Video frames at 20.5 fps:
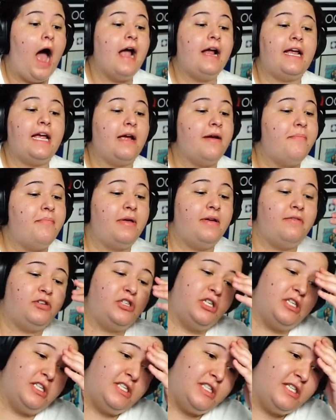can't believe
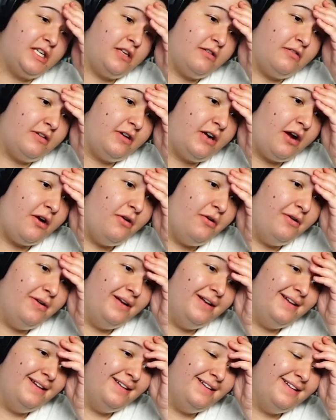she's still
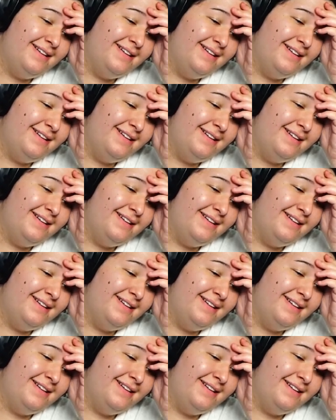going.